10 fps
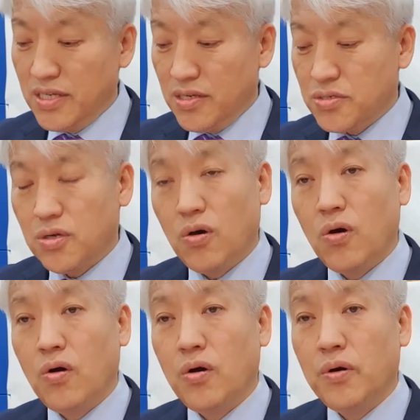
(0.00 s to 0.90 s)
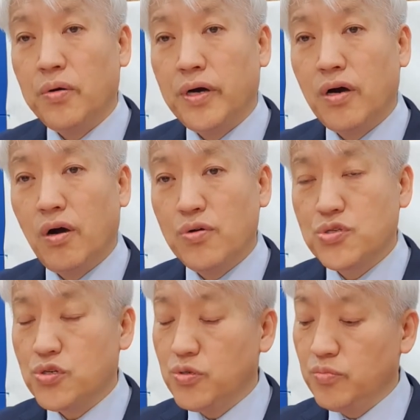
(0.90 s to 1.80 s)
so
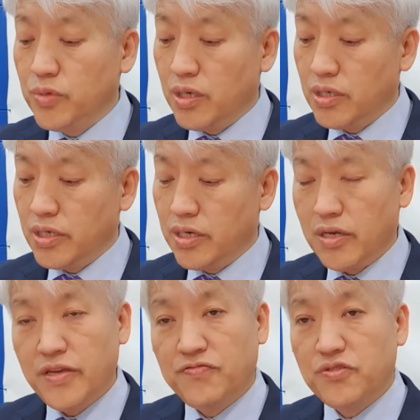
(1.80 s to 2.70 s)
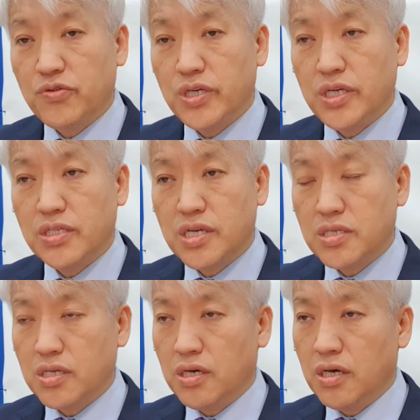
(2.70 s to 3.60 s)
if we just